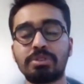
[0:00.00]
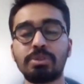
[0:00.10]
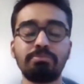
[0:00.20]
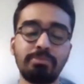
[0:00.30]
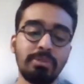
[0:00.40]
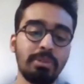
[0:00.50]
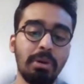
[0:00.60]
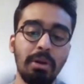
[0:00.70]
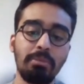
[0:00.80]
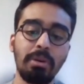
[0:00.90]
So
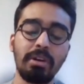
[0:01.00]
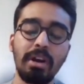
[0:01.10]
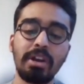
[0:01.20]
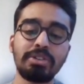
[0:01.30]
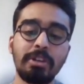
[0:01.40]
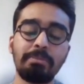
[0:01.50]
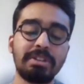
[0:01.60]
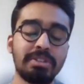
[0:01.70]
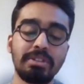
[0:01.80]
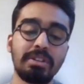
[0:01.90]
I should have
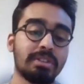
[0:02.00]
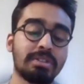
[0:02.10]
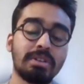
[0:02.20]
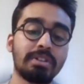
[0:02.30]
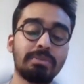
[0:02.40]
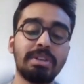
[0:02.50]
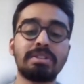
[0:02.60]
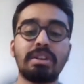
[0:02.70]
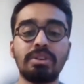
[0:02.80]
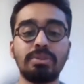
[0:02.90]
mentioned that at the start. The
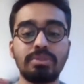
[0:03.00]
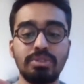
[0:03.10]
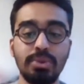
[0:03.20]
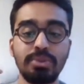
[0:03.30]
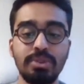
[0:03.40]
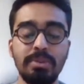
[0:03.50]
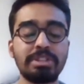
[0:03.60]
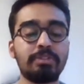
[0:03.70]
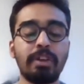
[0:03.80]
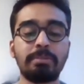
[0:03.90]
reason I use, chose
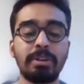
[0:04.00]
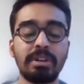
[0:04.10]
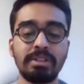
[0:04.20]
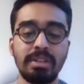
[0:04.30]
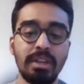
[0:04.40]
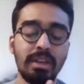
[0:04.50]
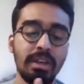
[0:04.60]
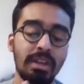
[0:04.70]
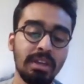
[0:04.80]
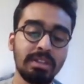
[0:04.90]
University of Alberta is like
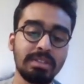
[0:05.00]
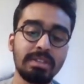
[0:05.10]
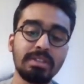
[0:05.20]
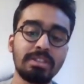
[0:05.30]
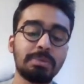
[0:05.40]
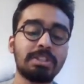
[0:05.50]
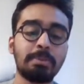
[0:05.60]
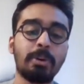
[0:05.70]
it's at the sweet